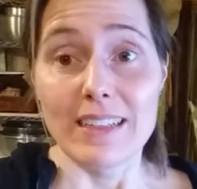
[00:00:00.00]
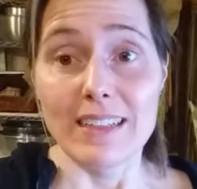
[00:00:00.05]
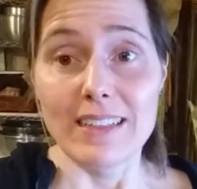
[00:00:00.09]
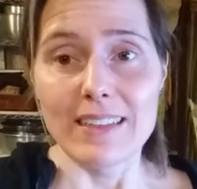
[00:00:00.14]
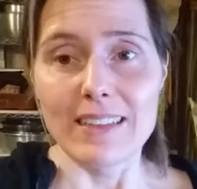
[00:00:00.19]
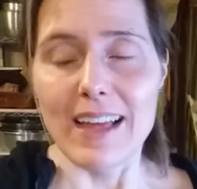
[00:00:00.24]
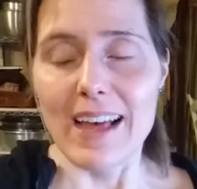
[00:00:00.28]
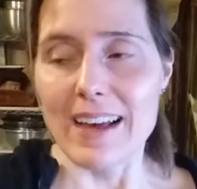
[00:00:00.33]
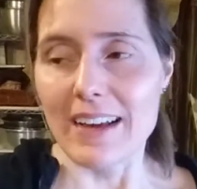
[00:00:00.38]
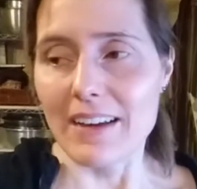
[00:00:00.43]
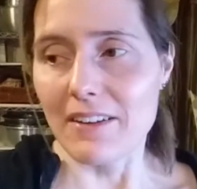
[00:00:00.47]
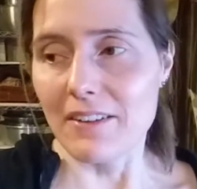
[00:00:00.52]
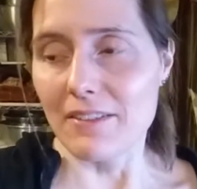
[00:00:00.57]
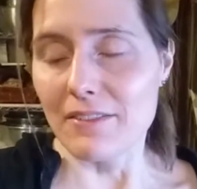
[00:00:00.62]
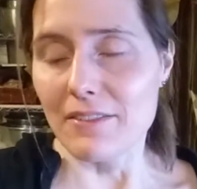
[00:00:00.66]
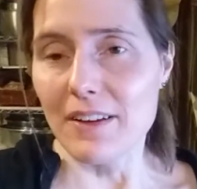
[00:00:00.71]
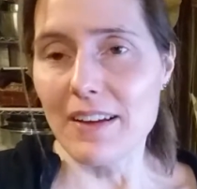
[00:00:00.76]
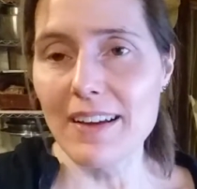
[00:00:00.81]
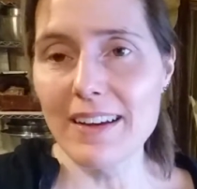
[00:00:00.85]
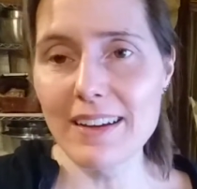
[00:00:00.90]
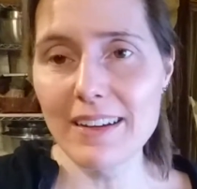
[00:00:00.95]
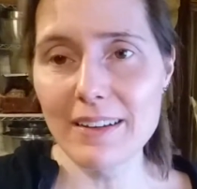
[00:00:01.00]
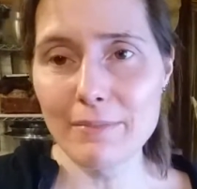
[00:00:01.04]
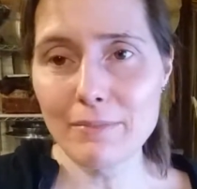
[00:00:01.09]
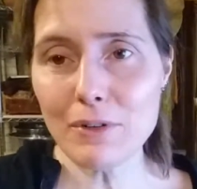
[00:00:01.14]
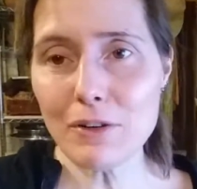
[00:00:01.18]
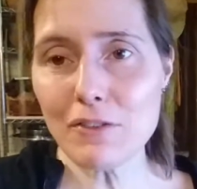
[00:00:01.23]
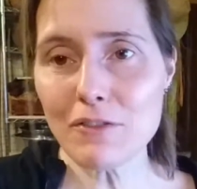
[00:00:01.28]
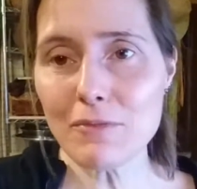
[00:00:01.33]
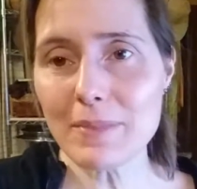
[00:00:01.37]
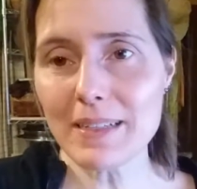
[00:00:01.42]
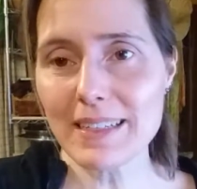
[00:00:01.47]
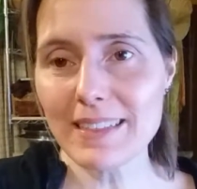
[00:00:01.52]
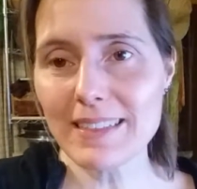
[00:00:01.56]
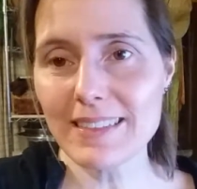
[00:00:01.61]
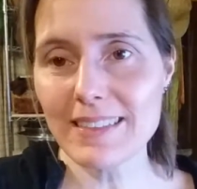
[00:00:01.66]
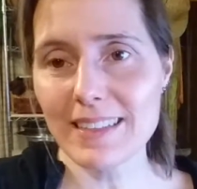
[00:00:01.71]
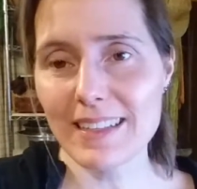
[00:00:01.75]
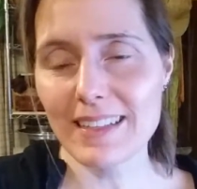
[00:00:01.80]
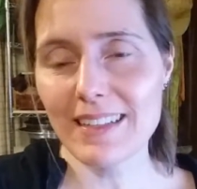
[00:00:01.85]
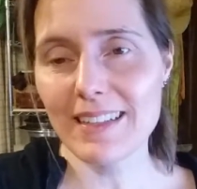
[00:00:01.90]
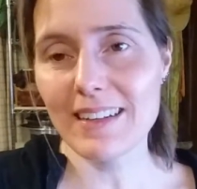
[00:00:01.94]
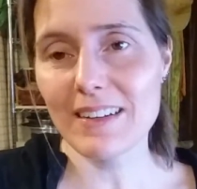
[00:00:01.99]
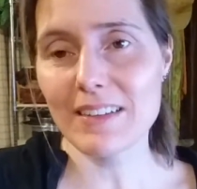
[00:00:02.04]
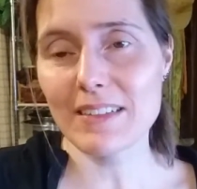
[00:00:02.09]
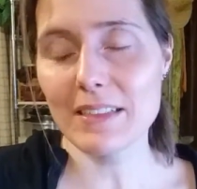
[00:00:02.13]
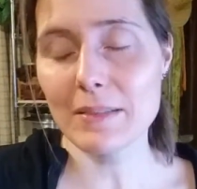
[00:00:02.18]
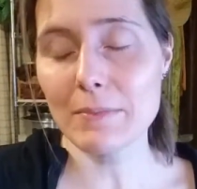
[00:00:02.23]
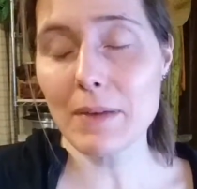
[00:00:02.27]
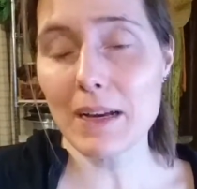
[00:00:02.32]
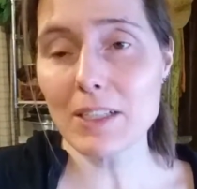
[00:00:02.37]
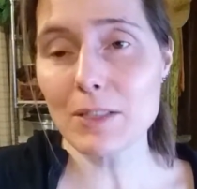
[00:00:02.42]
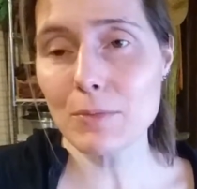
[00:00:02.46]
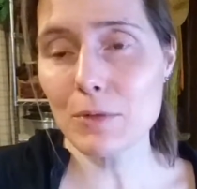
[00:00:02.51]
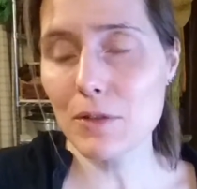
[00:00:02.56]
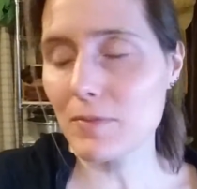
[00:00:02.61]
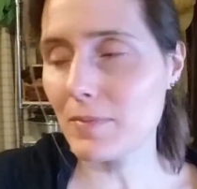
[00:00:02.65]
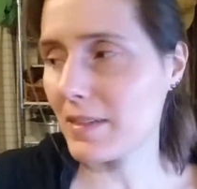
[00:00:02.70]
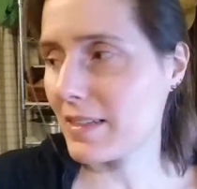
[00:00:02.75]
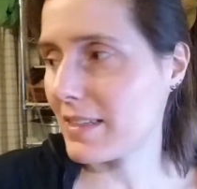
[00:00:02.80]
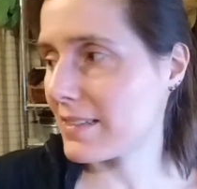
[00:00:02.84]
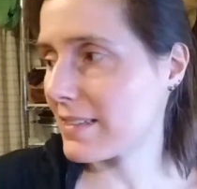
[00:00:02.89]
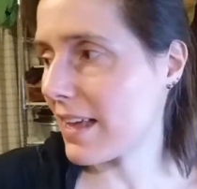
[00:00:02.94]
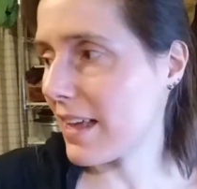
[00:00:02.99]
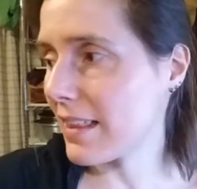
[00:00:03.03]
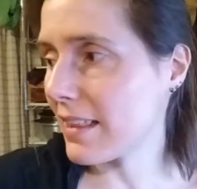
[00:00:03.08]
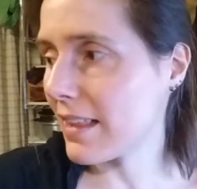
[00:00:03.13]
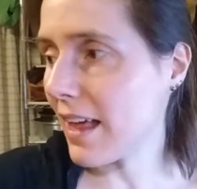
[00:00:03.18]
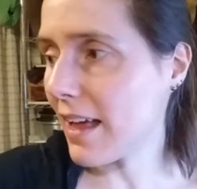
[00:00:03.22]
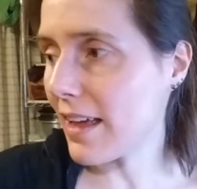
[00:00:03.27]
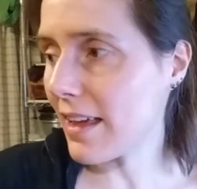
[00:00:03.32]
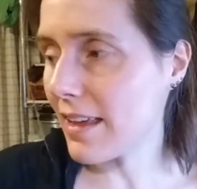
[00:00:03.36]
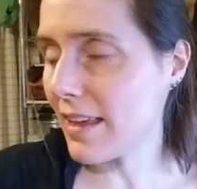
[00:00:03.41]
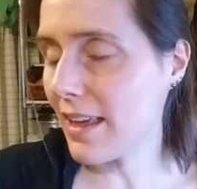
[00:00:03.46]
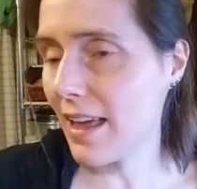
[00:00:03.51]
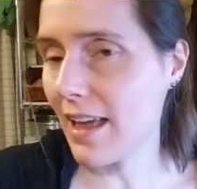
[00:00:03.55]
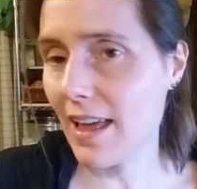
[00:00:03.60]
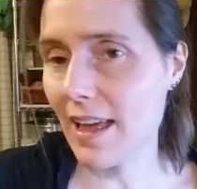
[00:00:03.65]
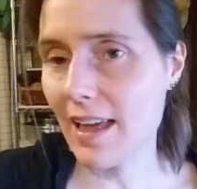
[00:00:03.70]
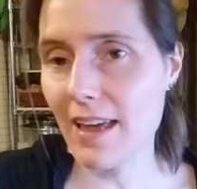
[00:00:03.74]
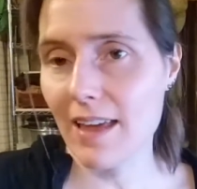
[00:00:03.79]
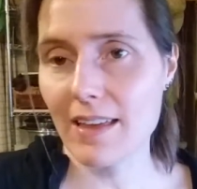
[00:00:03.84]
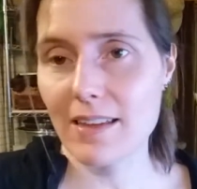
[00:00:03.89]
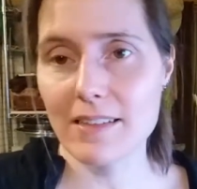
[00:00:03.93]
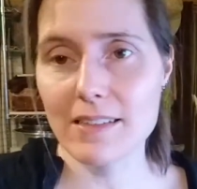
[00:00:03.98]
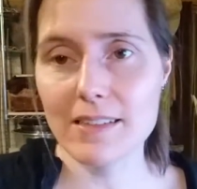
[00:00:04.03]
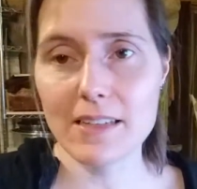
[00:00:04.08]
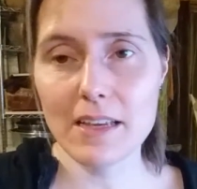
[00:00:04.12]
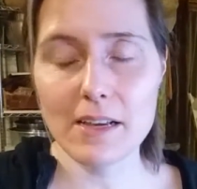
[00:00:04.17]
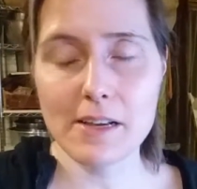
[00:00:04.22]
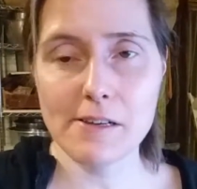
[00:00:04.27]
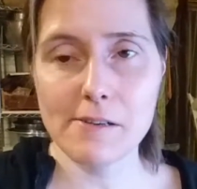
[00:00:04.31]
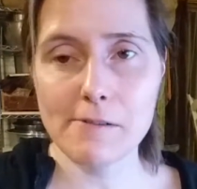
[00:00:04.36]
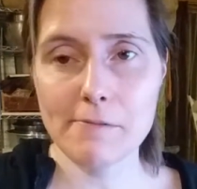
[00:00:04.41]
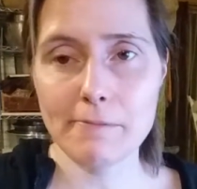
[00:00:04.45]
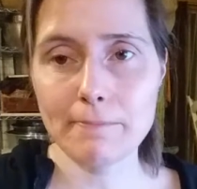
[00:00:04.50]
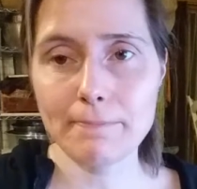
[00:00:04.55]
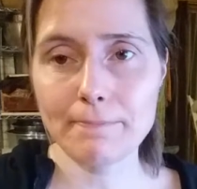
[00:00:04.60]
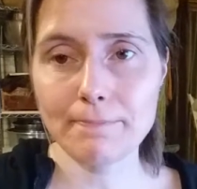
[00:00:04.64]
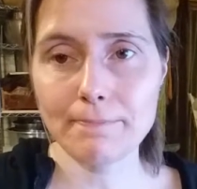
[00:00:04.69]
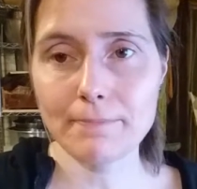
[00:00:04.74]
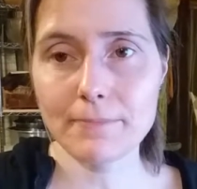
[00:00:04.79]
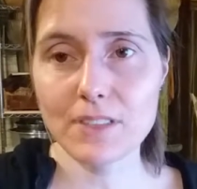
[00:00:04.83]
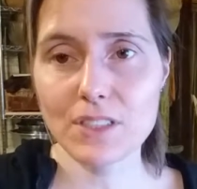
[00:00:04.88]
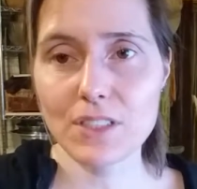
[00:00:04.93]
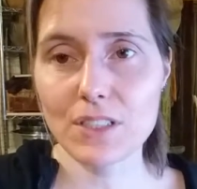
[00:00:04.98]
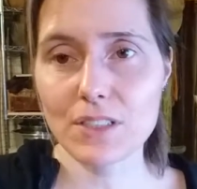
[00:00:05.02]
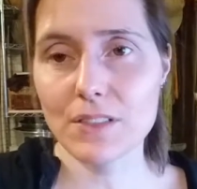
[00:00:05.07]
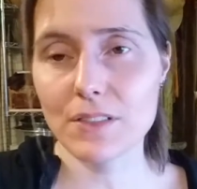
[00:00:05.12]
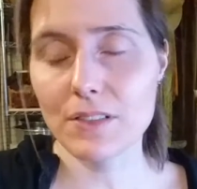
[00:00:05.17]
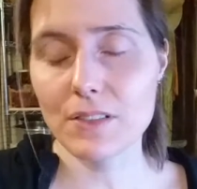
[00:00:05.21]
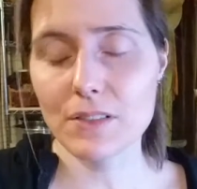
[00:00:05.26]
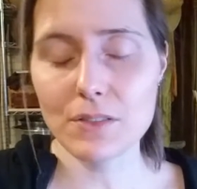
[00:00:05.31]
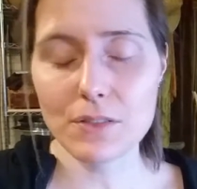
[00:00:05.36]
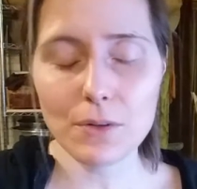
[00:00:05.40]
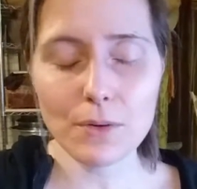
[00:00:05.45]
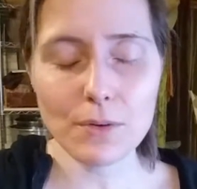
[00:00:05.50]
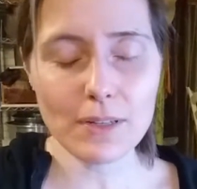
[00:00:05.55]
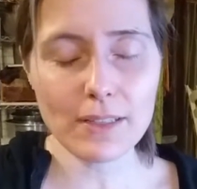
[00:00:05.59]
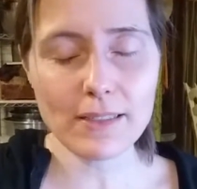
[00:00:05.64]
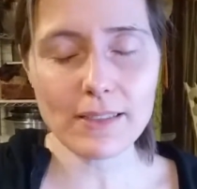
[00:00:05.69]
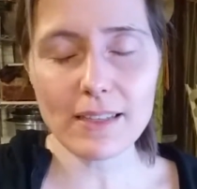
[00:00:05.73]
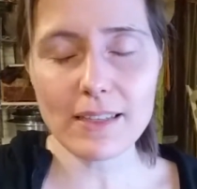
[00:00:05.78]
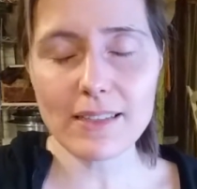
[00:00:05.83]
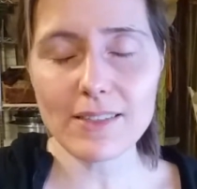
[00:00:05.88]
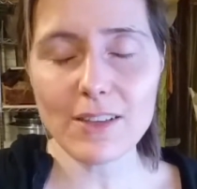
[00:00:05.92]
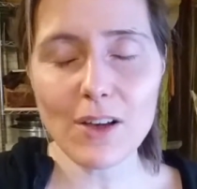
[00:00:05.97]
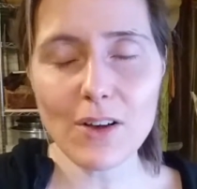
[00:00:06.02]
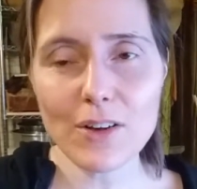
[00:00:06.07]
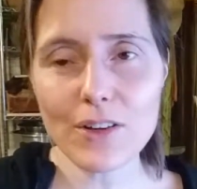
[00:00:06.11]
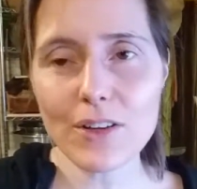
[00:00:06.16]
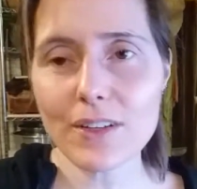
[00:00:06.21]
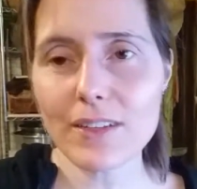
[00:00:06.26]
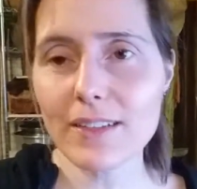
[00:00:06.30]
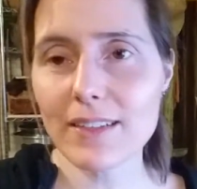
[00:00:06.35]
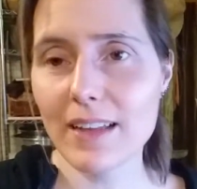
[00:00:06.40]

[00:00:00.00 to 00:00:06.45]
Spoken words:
lack of movement, and or as much movement as I'd like, and just so it's all good.